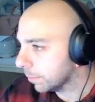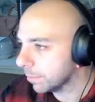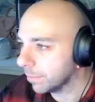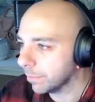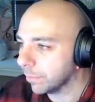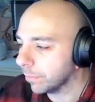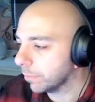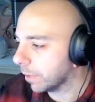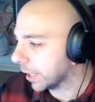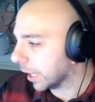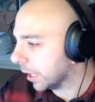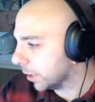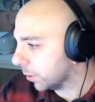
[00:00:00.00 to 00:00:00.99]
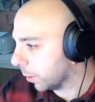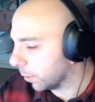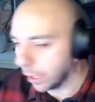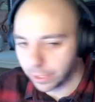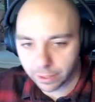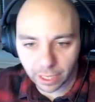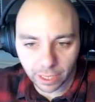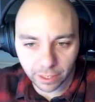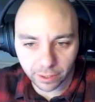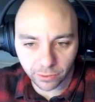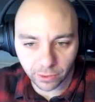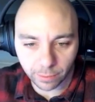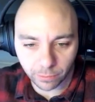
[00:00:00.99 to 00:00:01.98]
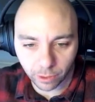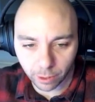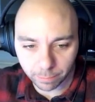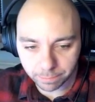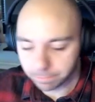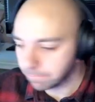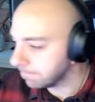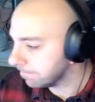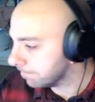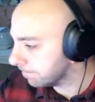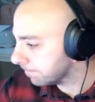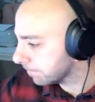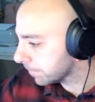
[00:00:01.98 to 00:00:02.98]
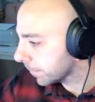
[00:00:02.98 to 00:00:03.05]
Mm, I kind of don't like that at the same time. Hmm.